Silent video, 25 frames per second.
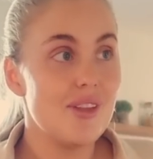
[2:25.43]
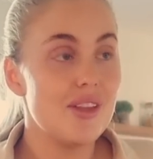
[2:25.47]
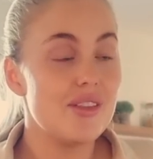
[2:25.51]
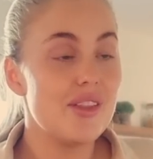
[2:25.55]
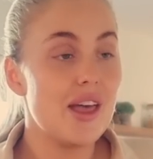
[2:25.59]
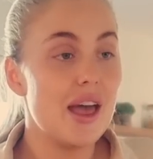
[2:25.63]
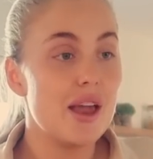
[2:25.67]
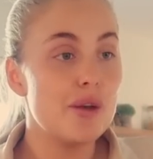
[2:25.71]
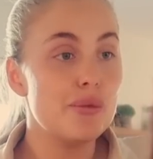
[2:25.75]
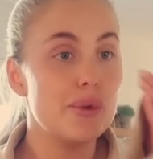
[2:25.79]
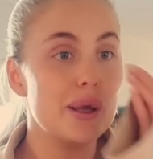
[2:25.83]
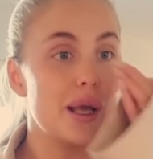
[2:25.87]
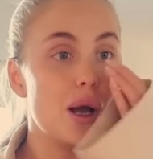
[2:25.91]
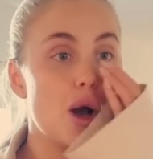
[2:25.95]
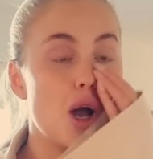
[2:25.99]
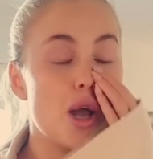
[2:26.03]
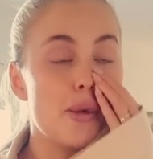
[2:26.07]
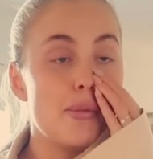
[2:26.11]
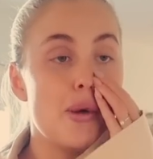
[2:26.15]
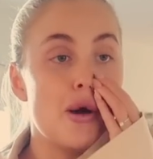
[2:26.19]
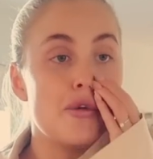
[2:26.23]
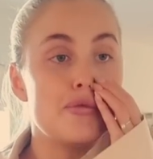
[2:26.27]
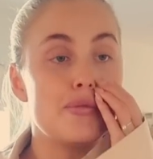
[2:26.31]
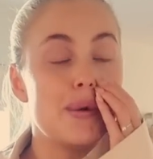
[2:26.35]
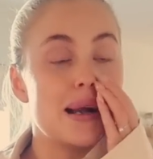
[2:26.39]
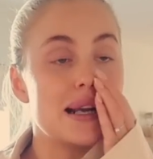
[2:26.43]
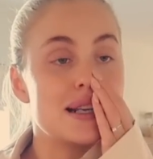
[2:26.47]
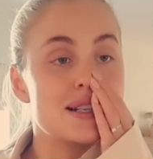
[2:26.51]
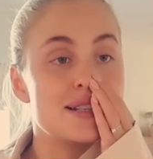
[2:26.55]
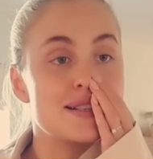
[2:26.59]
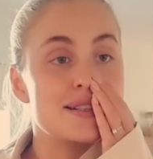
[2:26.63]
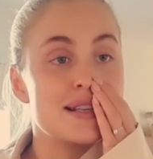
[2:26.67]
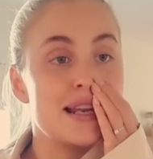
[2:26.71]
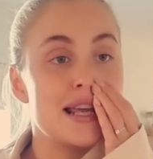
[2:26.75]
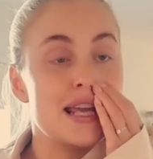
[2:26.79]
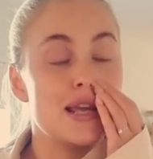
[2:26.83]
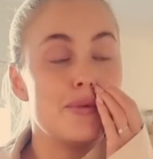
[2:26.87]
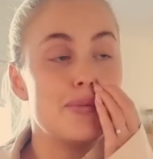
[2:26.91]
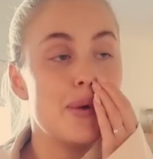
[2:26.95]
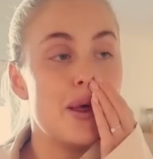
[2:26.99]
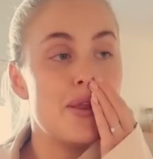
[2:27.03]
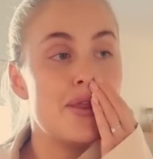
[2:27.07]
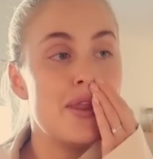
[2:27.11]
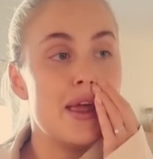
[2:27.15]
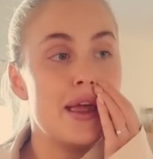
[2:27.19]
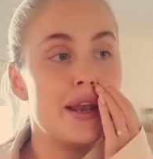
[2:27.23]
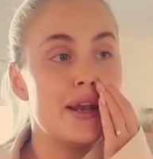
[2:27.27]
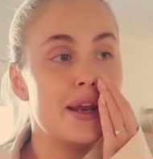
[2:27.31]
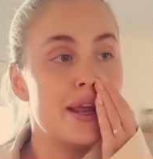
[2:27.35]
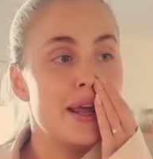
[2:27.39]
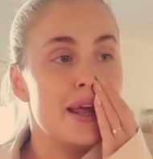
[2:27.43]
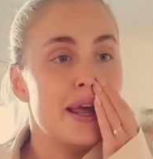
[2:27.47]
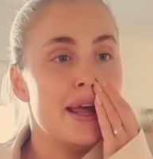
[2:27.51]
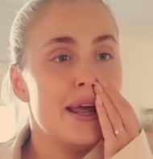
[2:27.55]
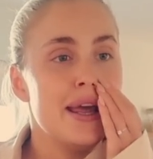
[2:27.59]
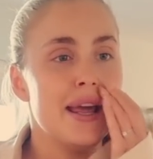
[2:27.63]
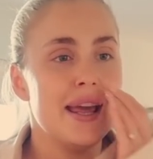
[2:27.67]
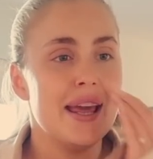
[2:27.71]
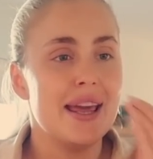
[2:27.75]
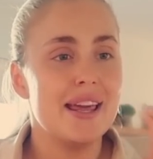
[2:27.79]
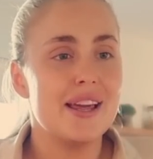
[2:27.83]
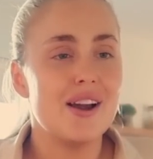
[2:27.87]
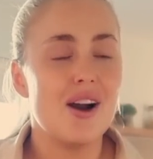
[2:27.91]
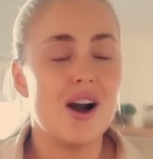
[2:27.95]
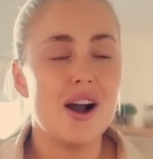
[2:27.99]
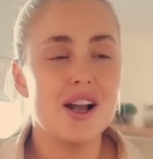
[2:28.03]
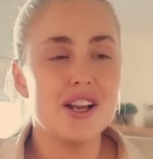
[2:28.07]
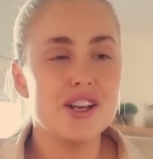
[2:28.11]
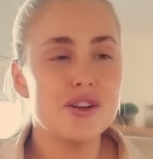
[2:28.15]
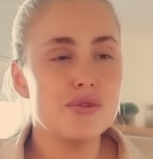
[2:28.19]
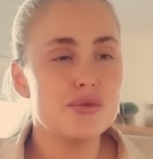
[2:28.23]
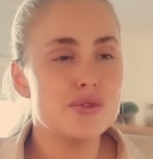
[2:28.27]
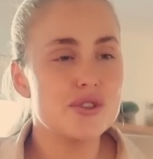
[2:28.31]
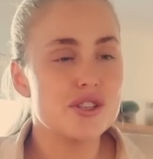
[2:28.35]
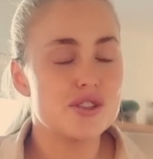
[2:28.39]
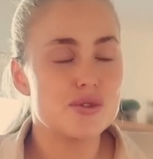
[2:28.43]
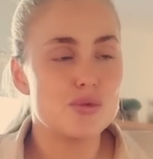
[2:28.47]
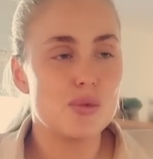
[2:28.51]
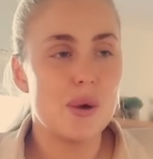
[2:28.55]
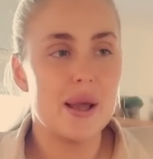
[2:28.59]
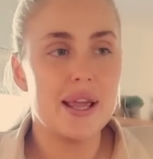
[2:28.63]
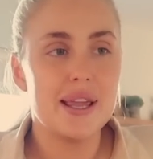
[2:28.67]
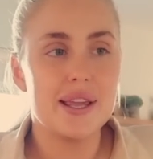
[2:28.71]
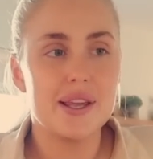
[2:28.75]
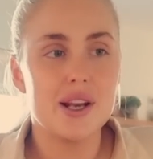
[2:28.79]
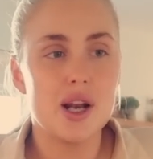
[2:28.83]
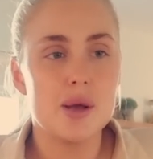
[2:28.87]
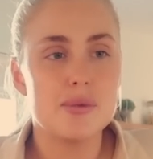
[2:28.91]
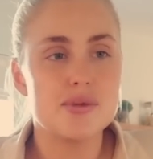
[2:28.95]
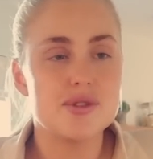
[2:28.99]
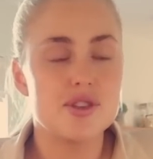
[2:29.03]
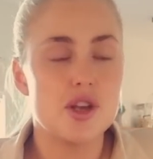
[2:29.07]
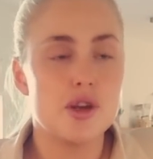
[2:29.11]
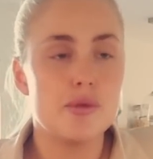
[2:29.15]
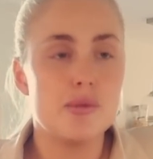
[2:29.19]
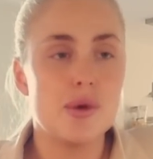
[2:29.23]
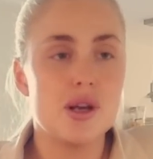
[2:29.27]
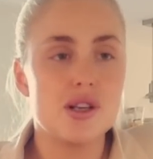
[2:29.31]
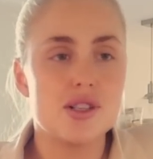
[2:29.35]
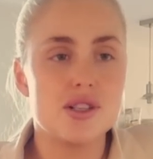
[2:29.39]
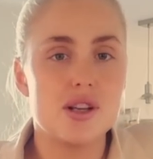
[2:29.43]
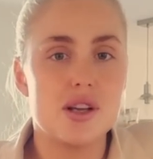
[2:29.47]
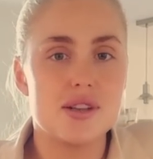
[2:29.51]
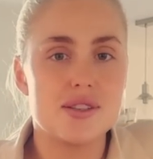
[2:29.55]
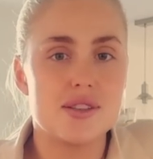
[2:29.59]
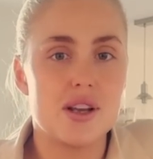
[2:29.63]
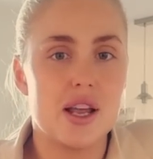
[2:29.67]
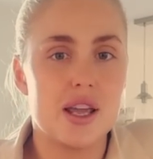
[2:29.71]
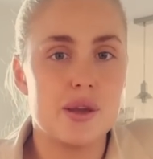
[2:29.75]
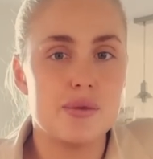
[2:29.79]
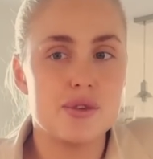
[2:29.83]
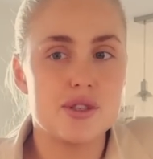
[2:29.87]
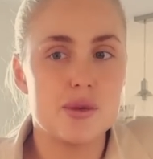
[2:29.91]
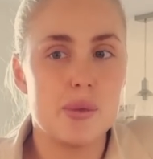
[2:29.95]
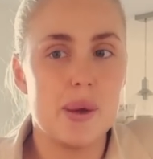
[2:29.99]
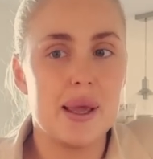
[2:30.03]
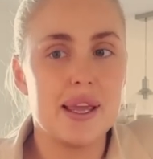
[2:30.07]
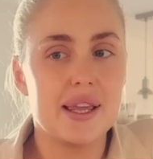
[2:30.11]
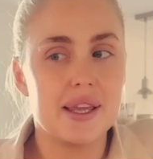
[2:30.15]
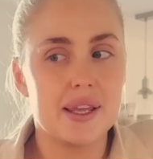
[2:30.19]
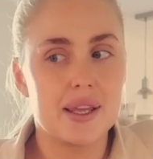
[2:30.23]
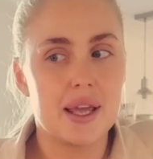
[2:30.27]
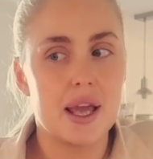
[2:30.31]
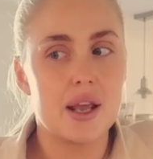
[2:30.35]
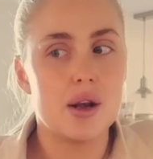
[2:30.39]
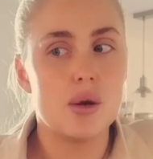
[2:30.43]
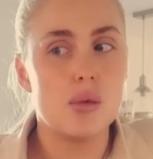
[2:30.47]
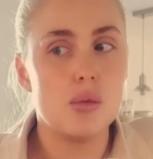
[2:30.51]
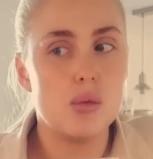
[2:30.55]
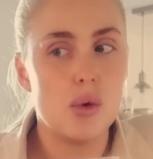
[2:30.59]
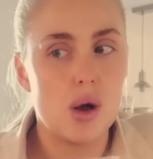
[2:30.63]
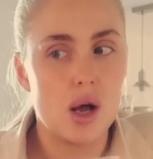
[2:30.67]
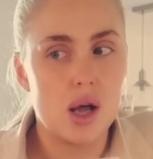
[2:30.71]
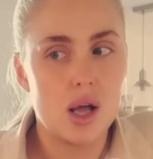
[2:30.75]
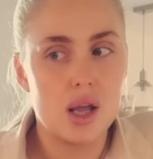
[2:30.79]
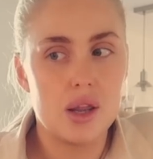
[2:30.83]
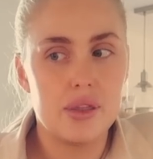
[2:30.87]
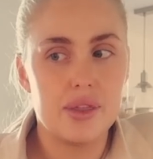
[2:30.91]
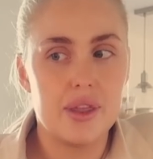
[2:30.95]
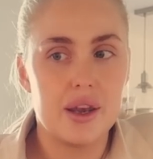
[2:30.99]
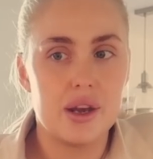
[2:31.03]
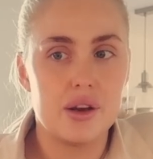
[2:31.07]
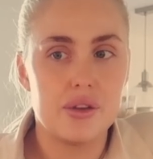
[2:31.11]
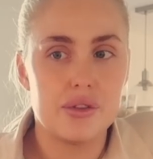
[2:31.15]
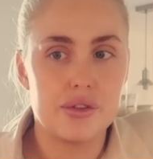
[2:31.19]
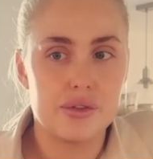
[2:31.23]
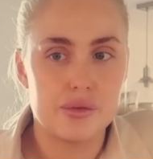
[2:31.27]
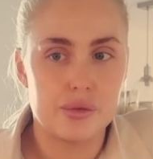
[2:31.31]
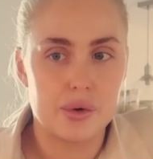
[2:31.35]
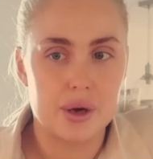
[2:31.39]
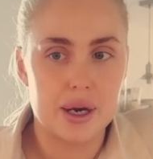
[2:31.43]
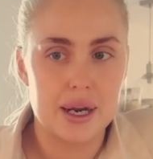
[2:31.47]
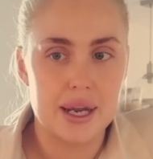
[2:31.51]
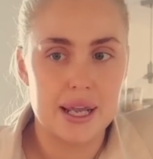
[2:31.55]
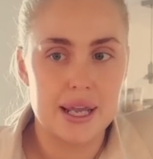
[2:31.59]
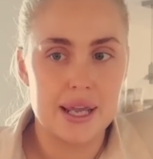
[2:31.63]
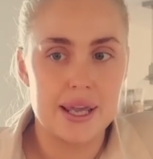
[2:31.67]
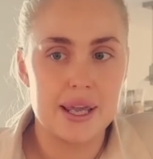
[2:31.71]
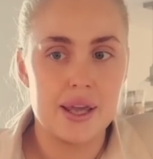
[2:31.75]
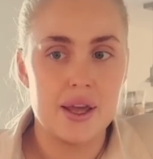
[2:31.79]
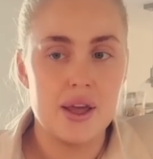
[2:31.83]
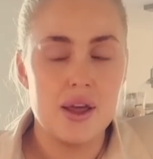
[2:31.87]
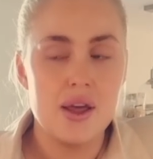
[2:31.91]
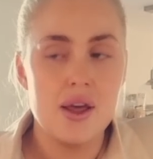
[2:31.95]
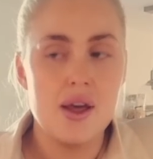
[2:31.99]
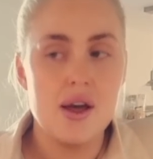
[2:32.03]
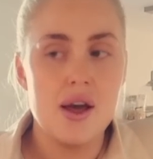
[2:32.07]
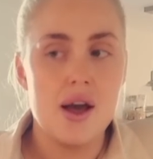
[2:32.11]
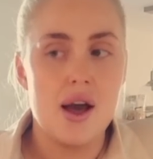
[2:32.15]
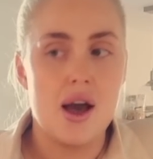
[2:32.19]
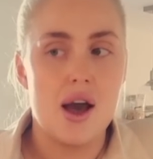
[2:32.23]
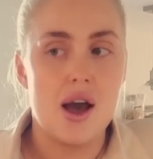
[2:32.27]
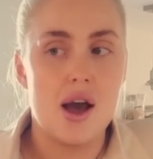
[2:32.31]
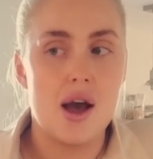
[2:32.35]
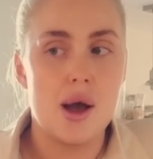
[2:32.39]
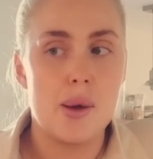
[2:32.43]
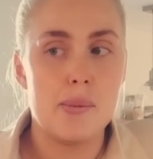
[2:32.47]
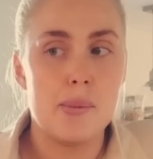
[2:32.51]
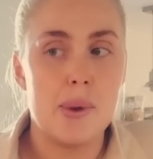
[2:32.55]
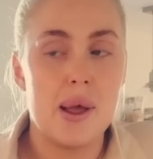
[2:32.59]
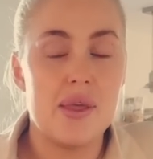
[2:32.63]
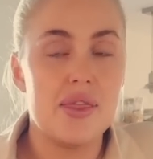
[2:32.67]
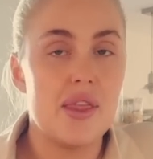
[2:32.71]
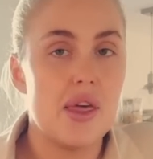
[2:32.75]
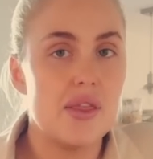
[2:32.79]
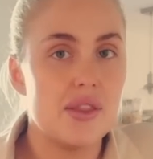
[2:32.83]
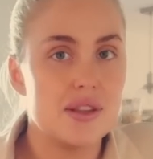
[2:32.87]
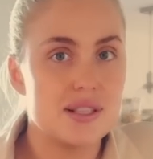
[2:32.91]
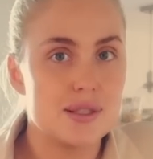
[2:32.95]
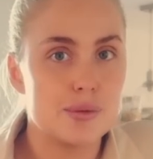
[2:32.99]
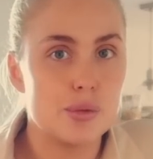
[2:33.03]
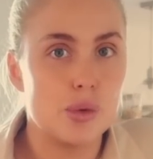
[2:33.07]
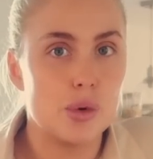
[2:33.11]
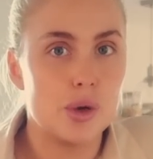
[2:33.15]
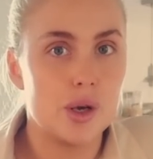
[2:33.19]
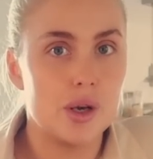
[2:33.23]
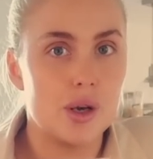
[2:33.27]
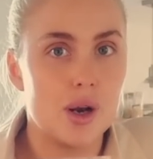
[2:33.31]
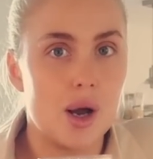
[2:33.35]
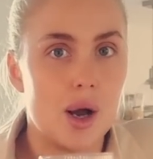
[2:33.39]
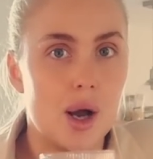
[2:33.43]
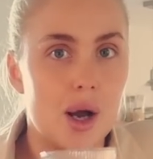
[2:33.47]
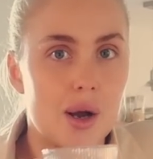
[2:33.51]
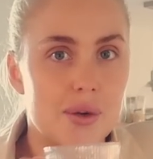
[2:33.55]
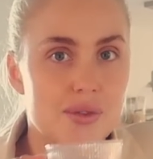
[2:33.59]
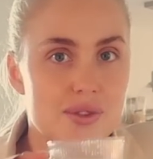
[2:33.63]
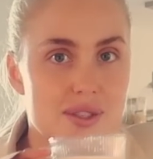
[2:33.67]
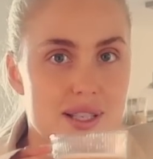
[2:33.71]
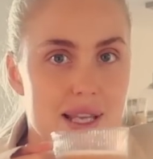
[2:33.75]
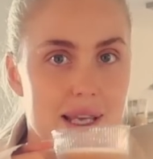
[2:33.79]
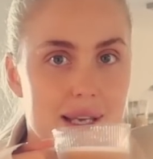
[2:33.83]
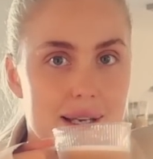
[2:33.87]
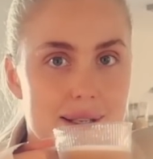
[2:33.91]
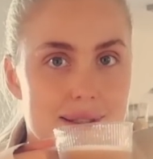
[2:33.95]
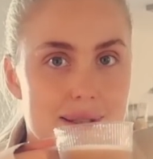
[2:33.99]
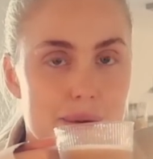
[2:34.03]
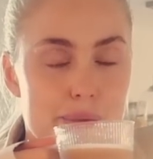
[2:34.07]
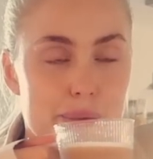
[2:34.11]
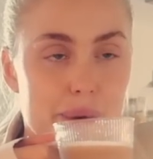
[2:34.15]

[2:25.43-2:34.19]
Then we got him off back to sleep, and then he kind of was just waking up so much last night. He was awake again at one, then at three, um, and then this morning at half six.